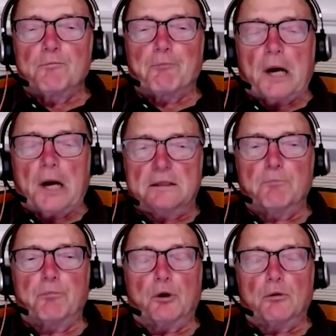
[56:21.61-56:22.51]
bite the
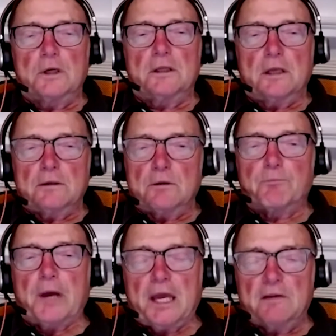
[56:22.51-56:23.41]
bullet and you
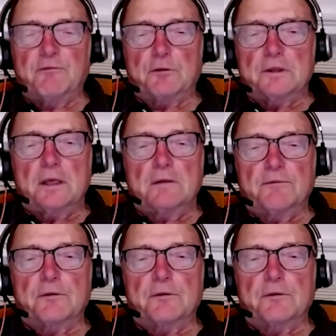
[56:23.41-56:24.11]
pay for the